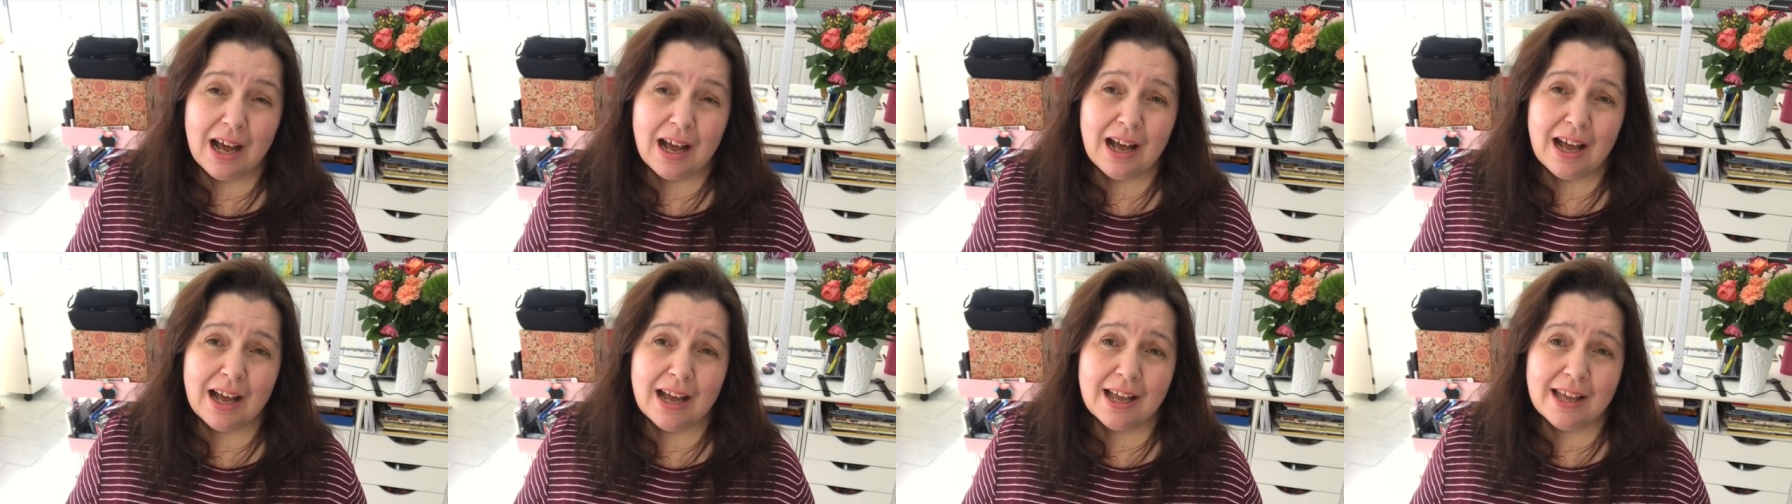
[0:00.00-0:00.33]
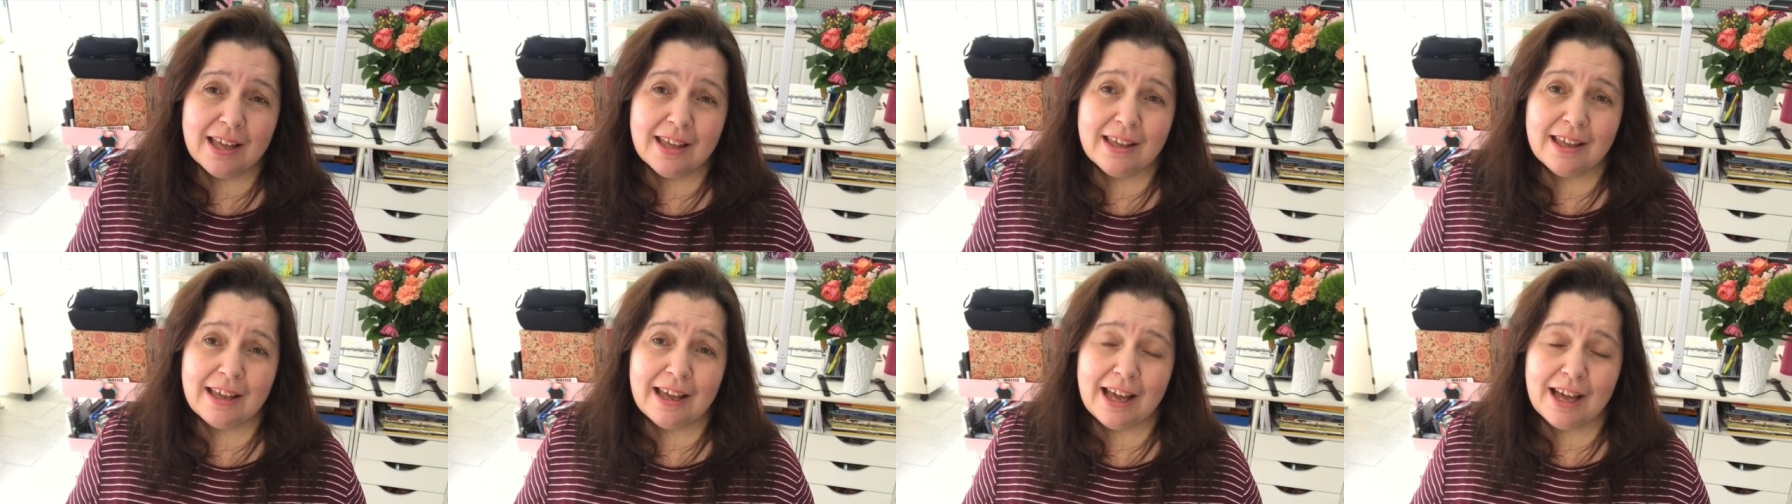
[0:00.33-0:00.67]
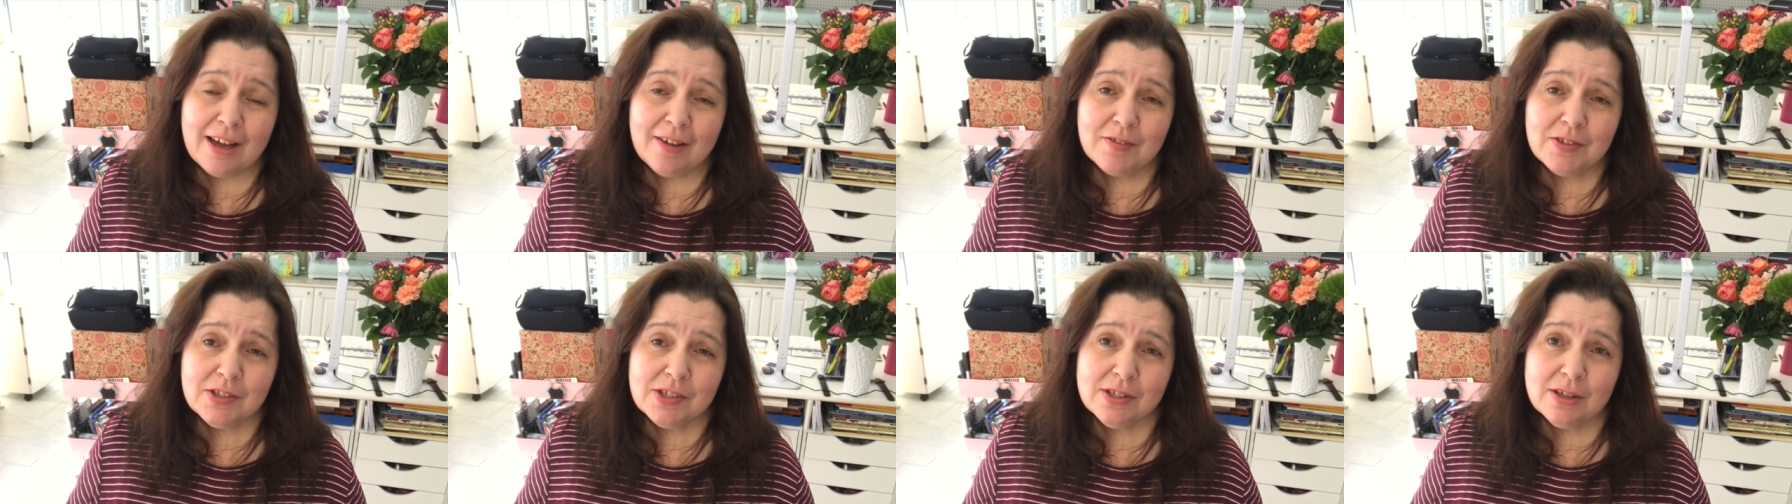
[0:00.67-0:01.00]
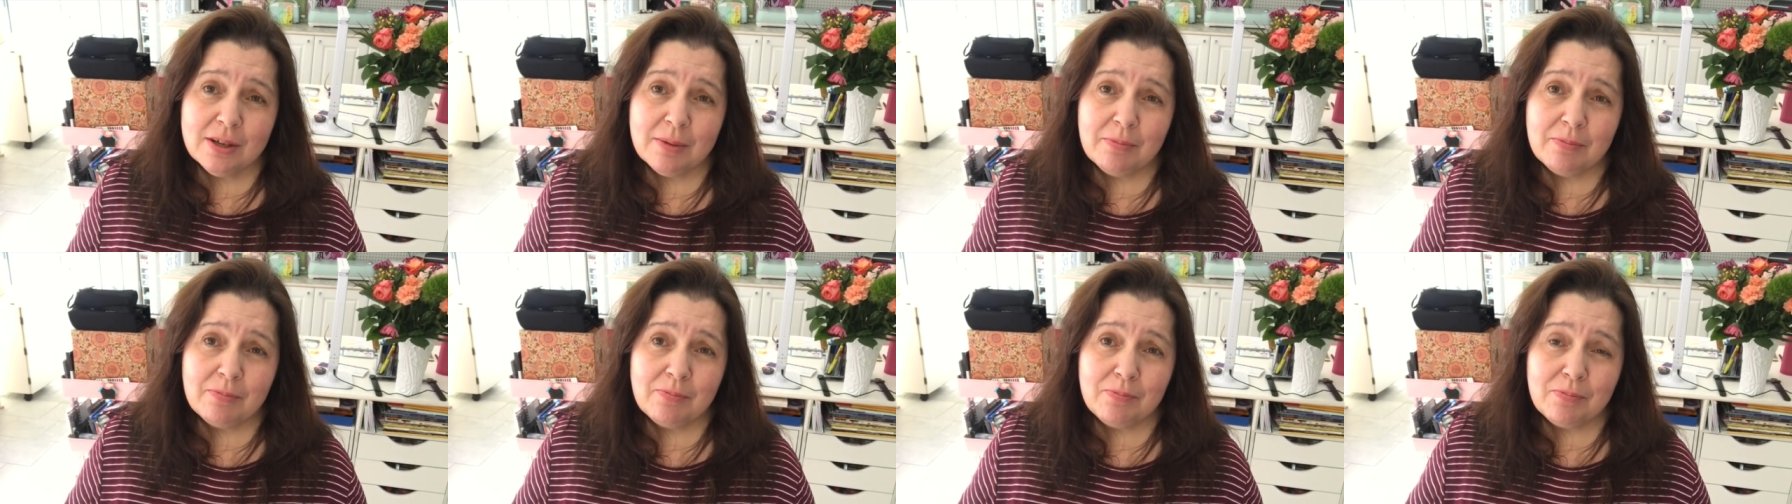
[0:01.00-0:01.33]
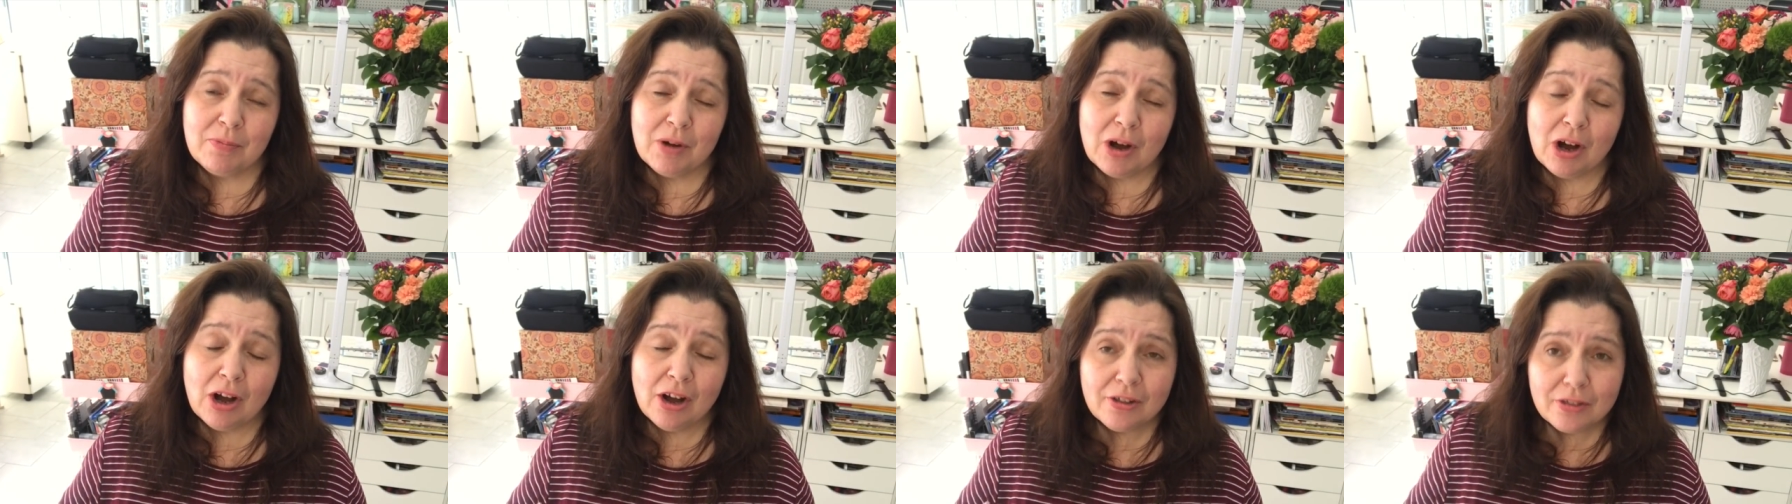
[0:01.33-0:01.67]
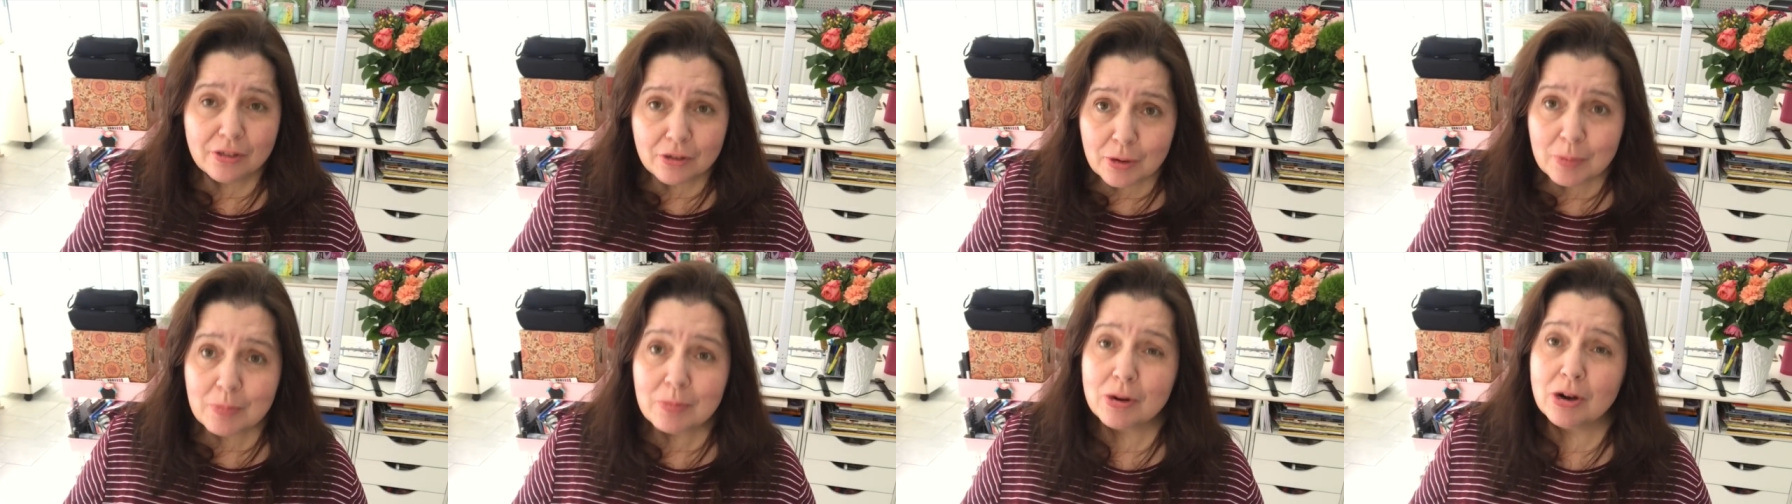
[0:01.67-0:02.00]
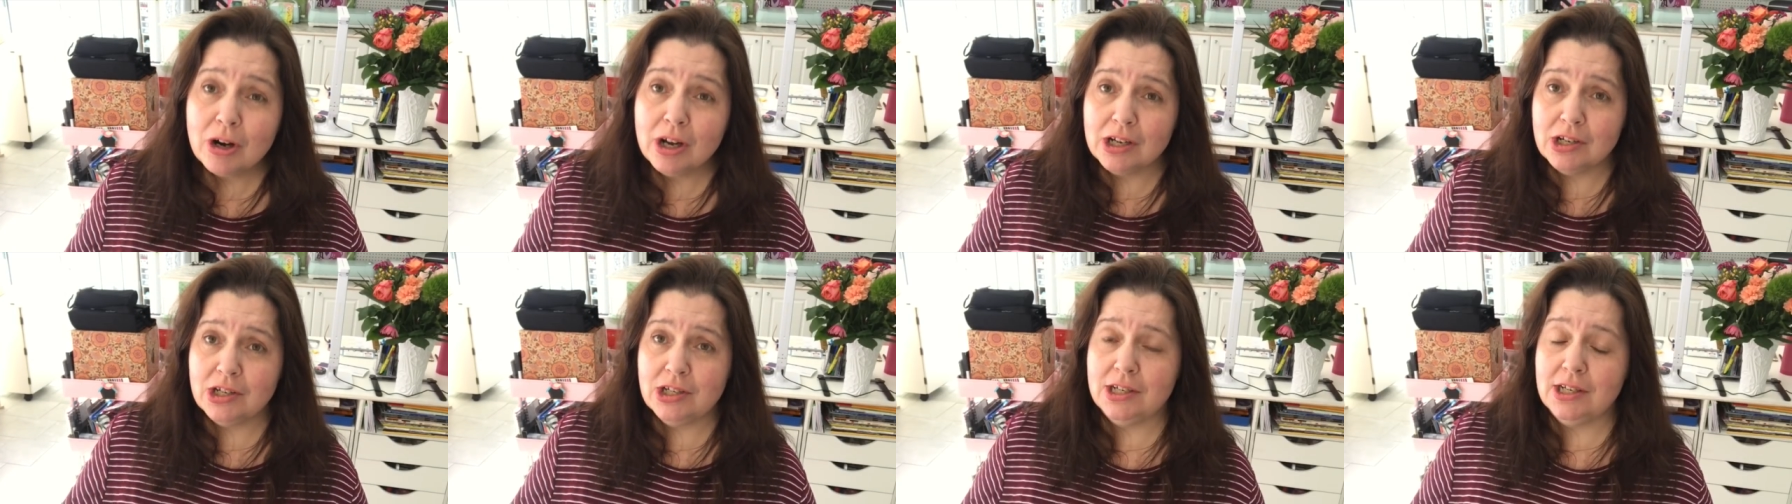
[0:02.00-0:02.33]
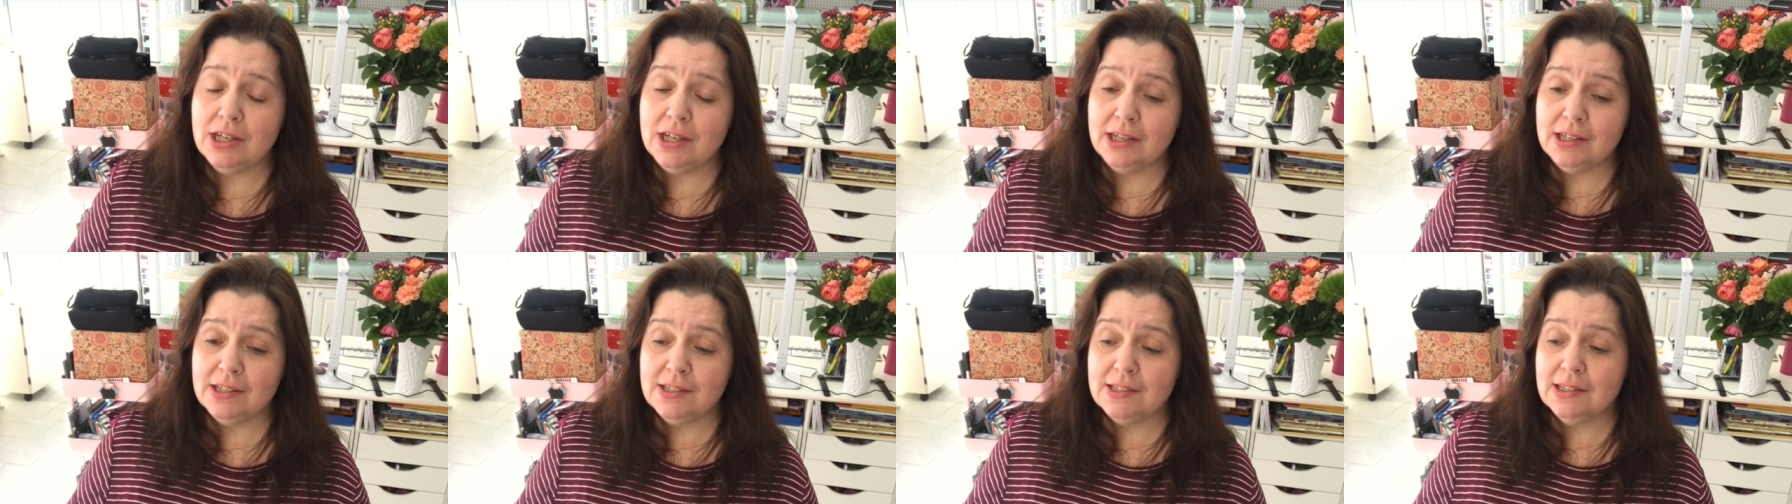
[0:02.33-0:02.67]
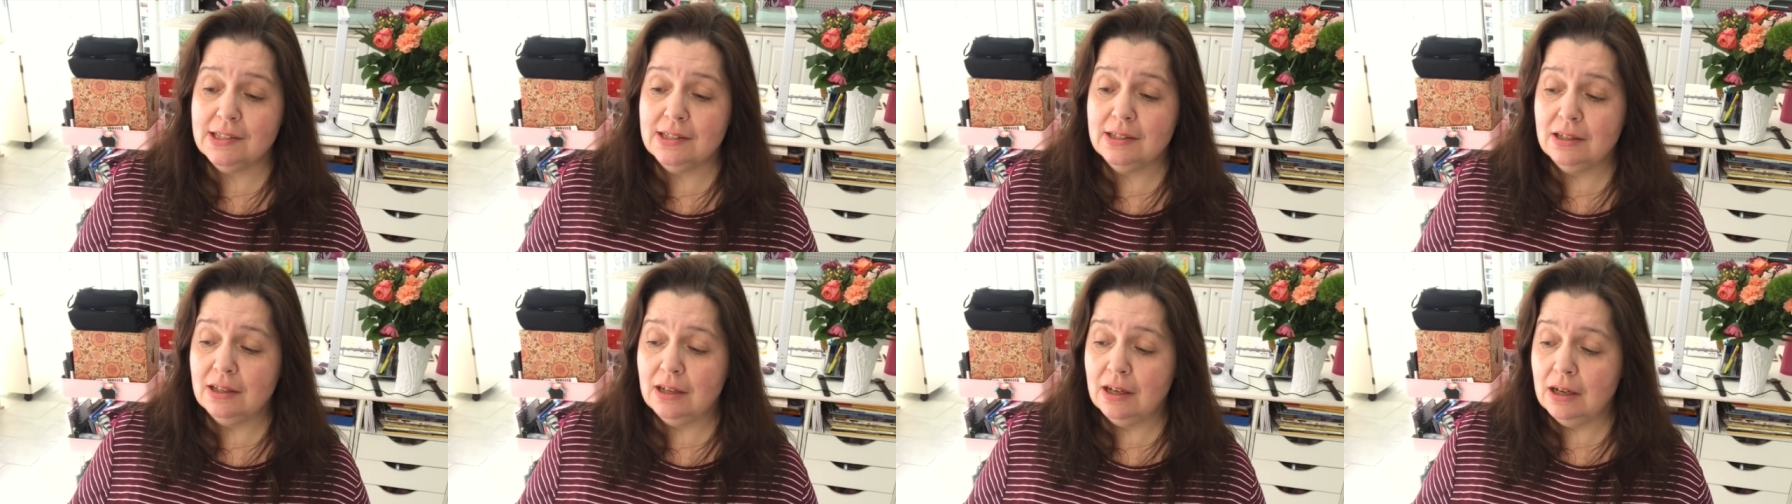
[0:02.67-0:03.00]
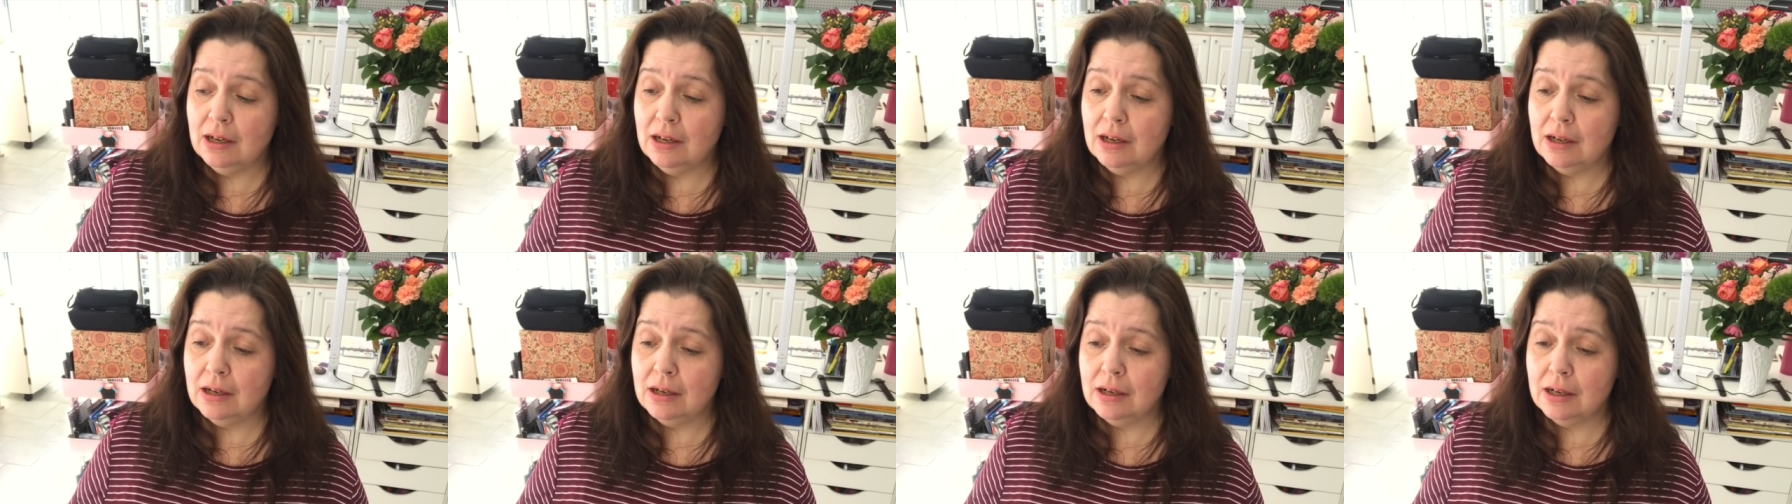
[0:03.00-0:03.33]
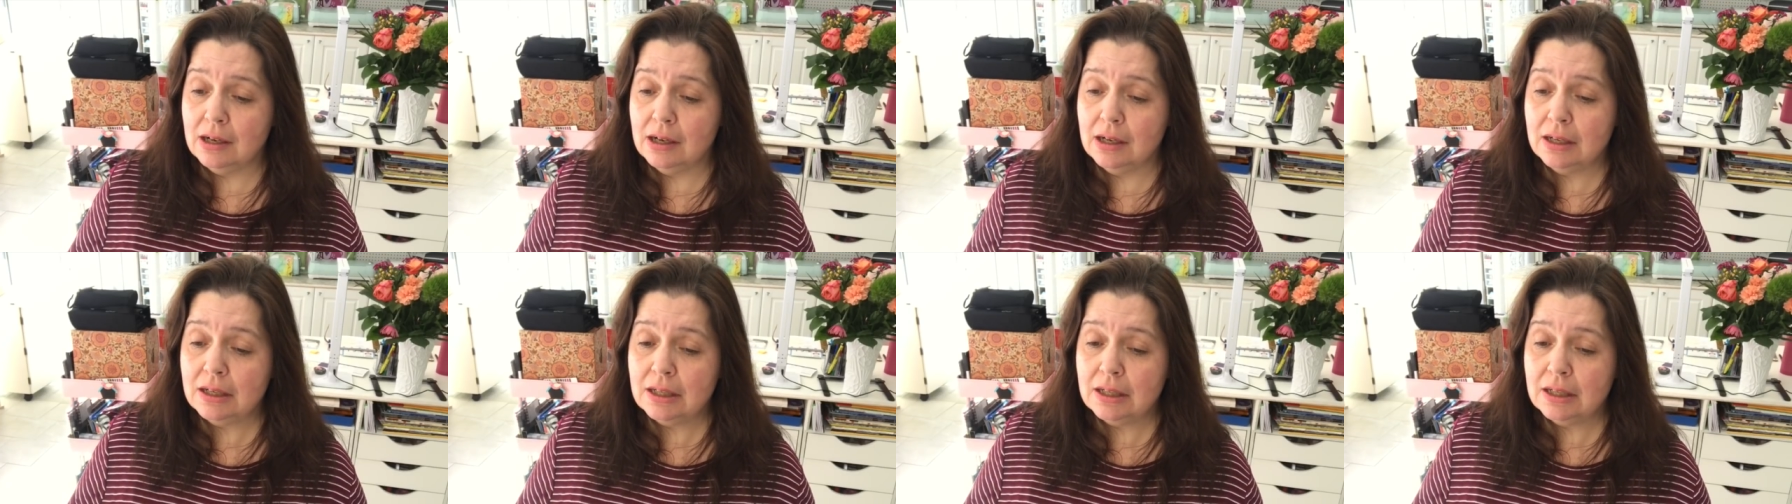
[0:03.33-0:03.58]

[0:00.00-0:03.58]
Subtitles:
I have some other projects that